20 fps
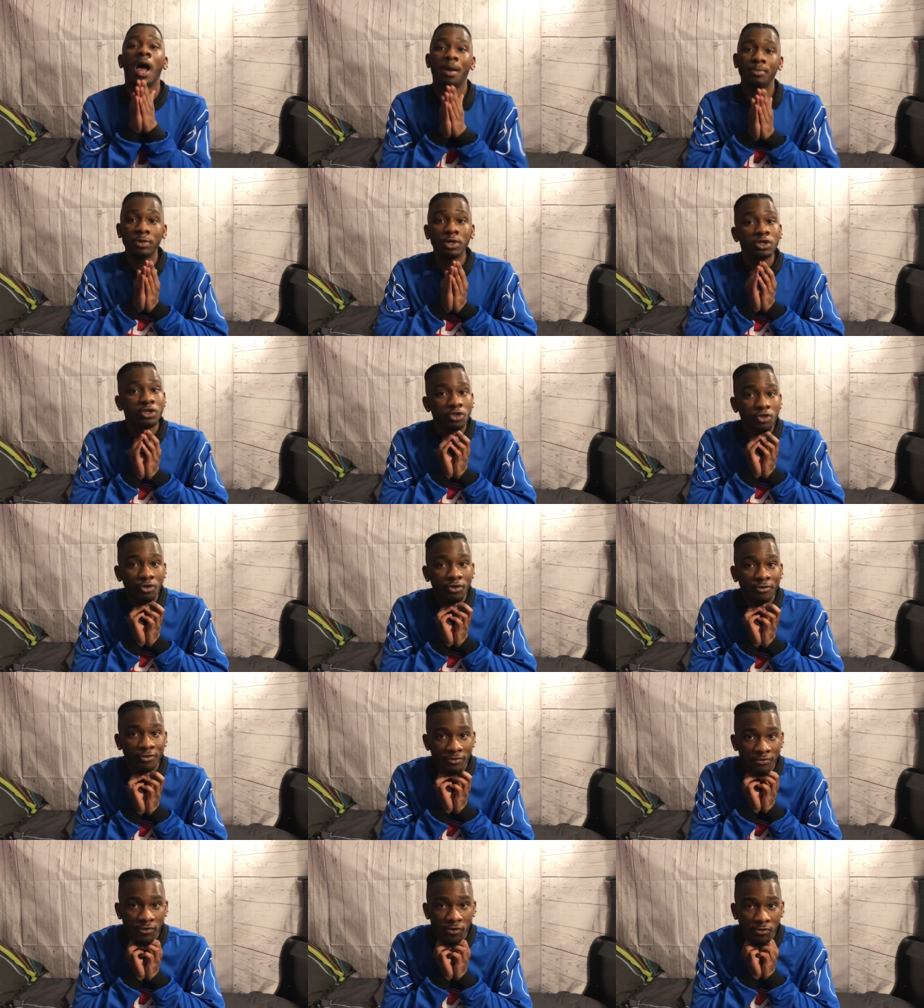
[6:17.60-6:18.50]
I'm gonna do a
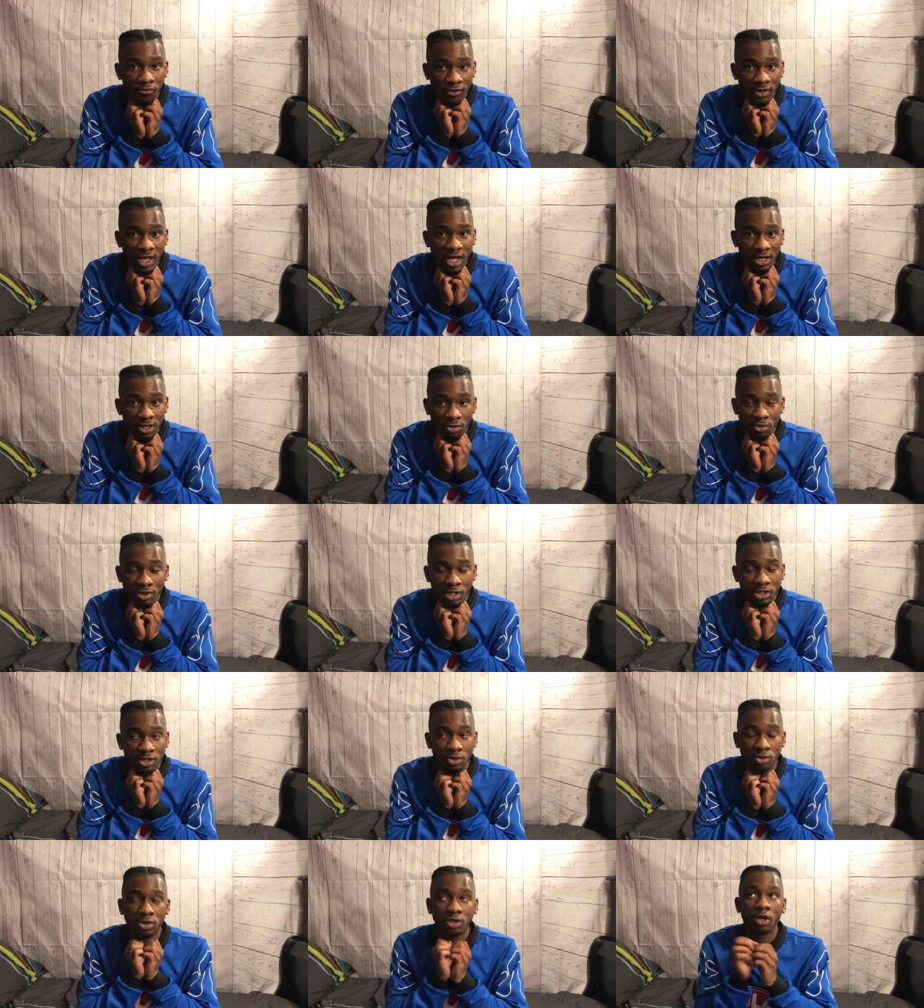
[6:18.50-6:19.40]
review for that new
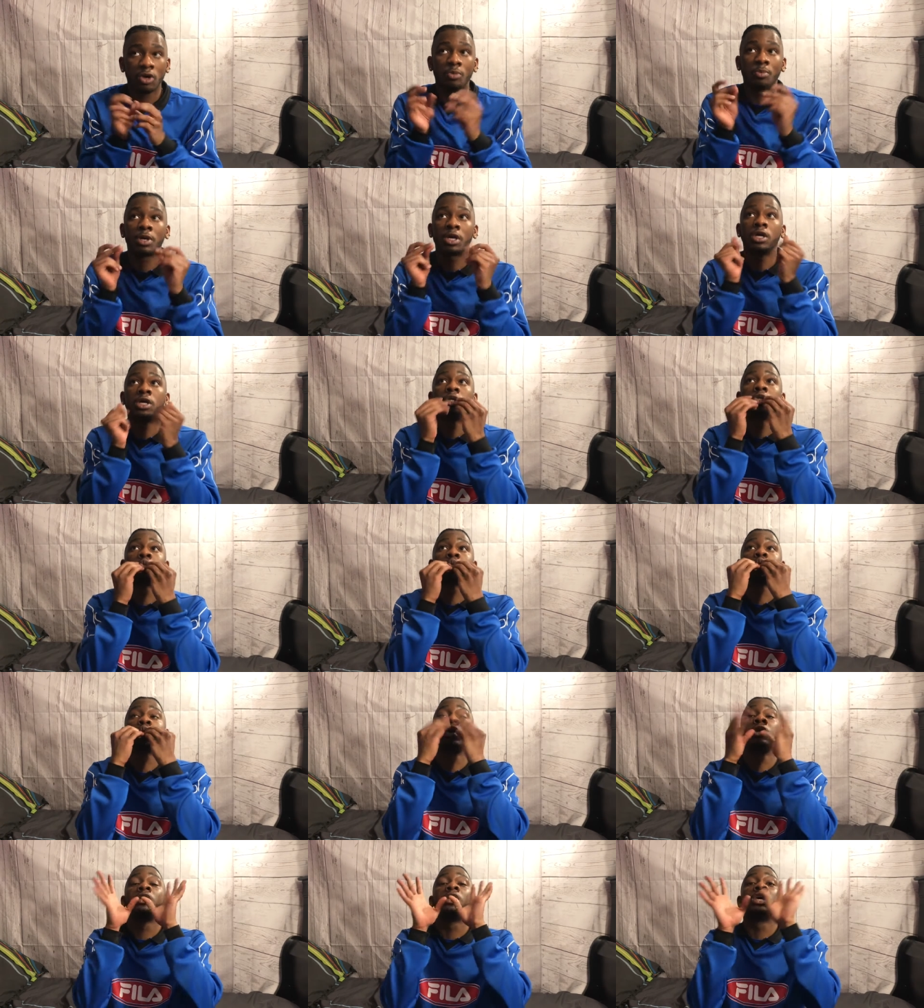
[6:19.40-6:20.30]
Lizzo song because
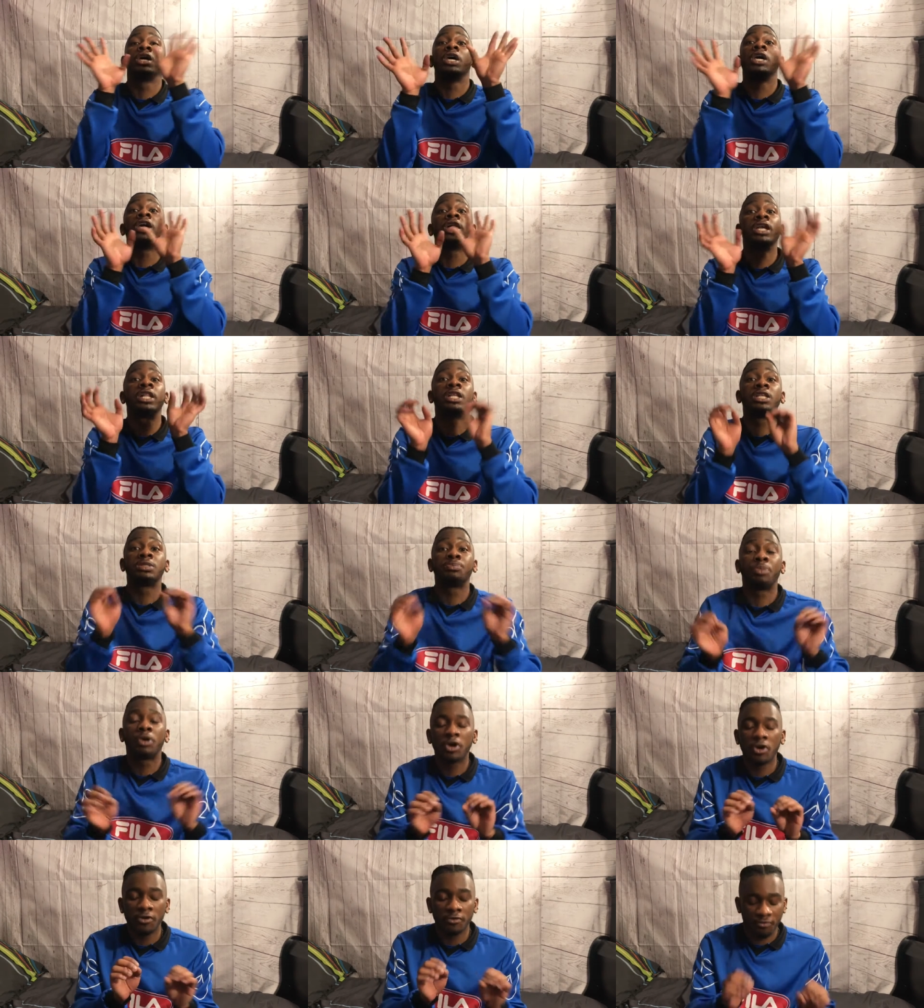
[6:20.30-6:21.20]
it is
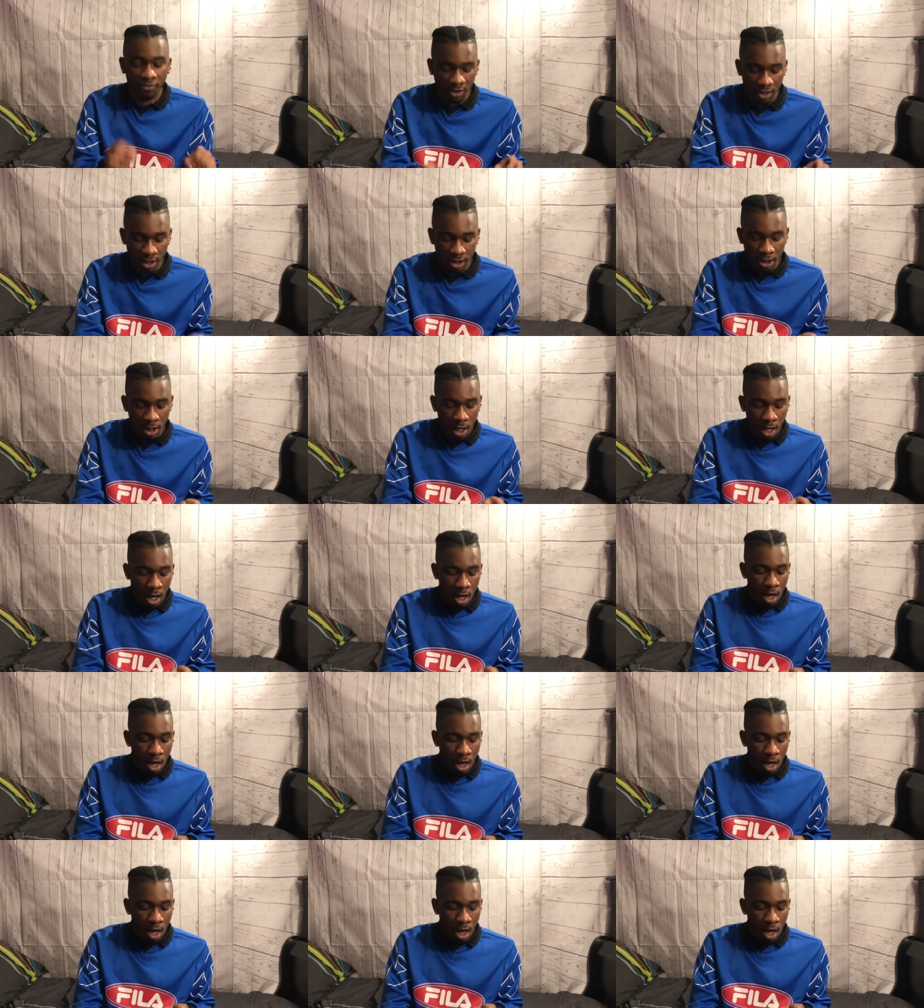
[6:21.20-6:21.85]
perfect.